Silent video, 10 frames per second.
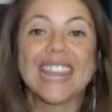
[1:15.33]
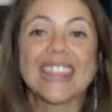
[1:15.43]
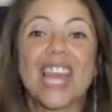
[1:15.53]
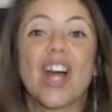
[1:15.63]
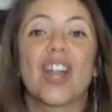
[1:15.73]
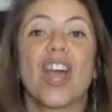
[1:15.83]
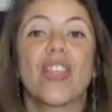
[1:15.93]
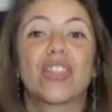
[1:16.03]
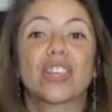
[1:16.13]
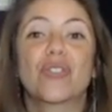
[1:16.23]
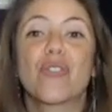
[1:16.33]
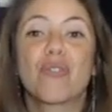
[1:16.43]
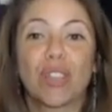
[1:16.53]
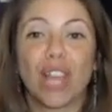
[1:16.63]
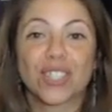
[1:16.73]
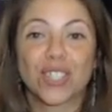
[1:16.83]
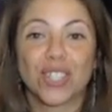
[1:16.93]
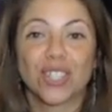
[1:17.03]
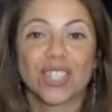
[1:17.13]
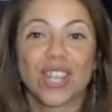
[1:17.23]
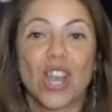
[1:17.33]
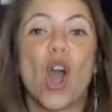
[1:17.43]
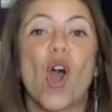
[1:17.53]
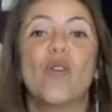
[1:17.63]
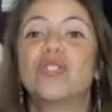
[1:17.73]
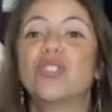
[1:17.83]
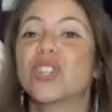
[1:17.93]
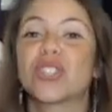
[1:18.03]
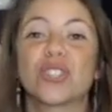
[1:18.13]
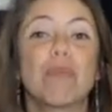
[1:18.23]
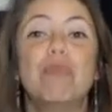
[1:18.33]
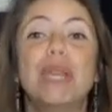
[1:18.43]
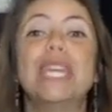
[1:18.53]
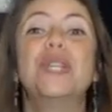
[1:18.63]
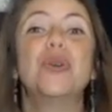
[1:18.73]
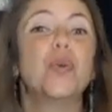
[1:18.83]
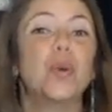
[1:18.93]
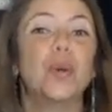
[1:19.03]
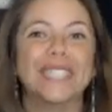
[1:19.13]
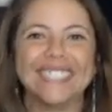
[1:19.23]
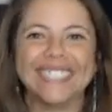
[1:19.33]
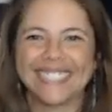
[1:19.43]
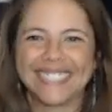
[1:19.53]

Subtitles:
they are the reflection of just being one.